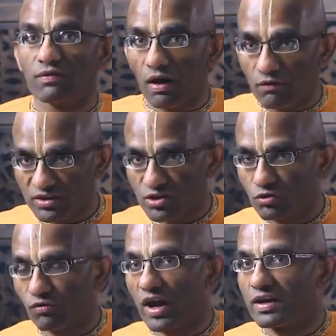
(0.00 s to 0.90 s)
if our
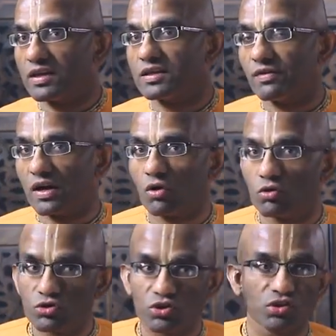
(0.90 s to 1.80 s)
sense of I-ness, if our
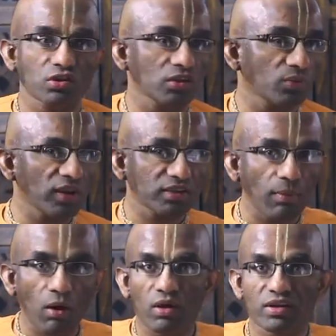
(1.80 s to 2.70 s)
consciousness were
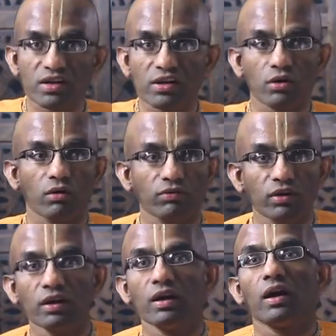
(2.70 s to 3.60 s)
somehow a result of
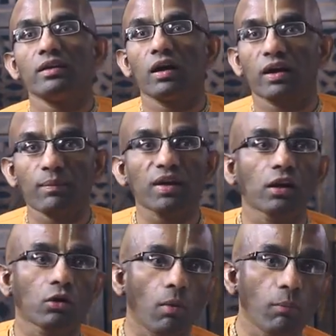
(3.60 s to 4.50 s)
the
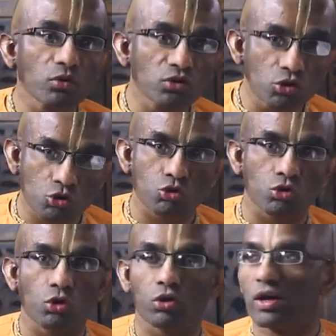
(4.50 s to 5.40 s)
chemical
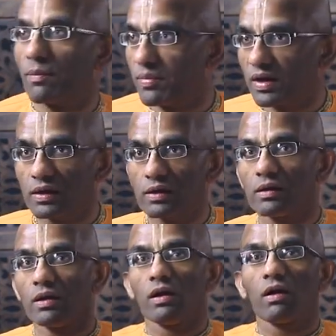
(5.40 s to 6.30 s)
composition or the
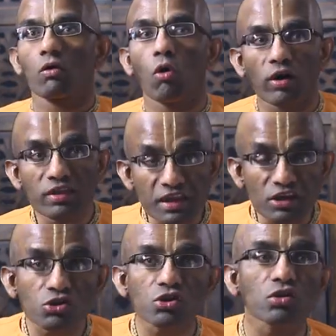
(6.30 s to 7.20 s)
chemical
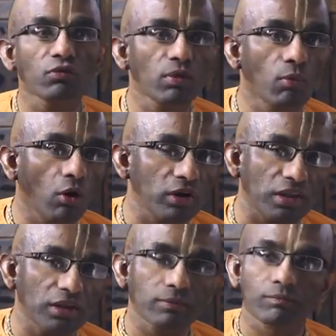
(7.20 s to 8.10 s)
coordination of the
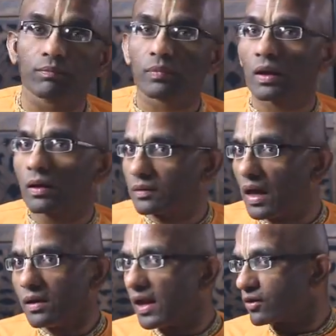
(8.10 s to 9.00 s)
body,
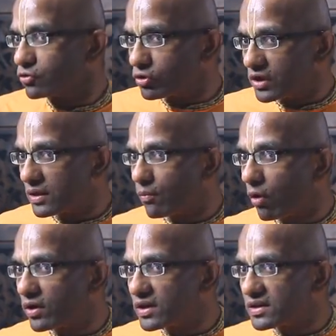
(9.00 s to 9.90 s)
then actually the
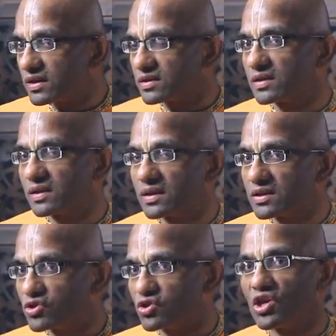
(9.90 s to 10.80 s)
body is,
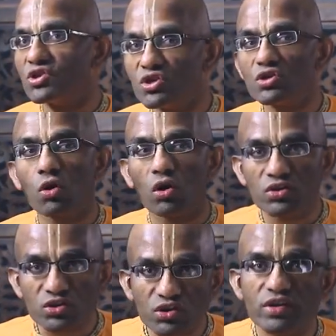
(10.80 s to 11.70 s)
is changing
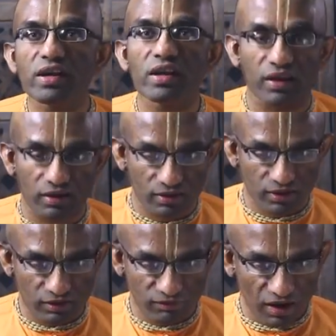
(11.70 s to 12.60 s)
constantly.
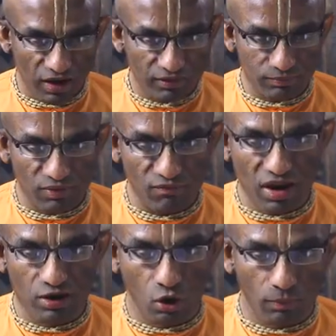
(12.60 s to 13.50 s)
In fact, Pim
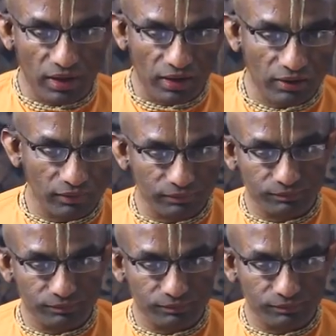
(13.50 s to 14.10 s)
van Lommel,